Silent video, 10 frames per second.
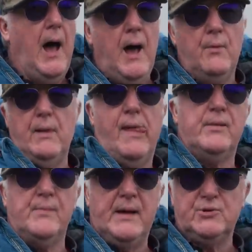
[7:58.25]
Ah, well,
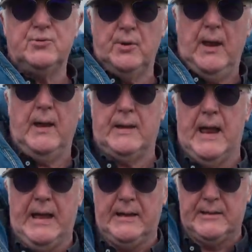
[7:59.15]
the Maginot Line
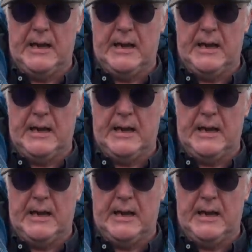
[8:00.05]
had